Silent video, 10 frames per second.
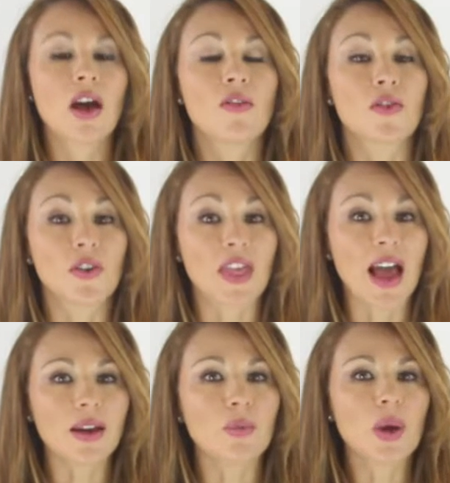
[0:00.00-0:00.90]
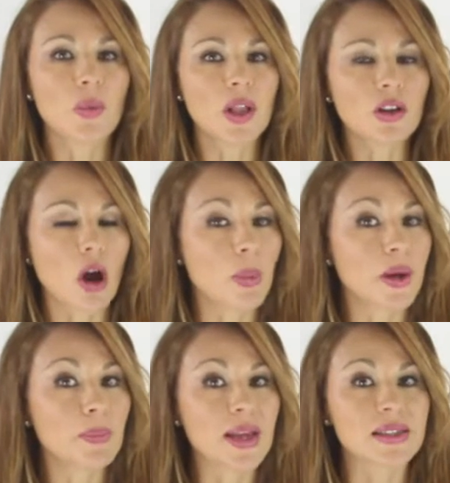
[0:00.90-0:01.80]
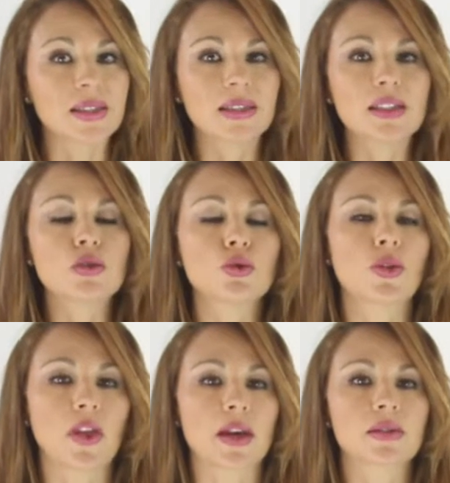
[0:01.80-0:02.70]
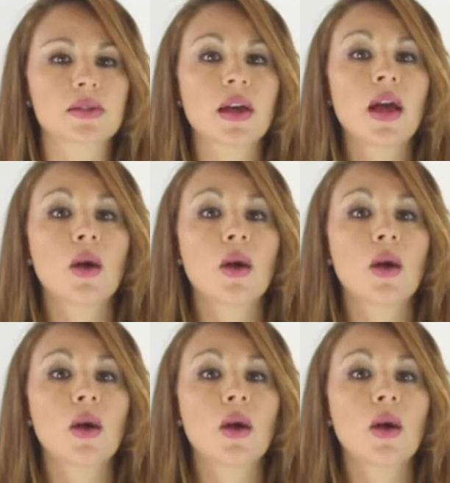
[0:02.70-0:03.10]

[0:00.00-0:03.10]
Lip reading: For that, we will cover basically two things.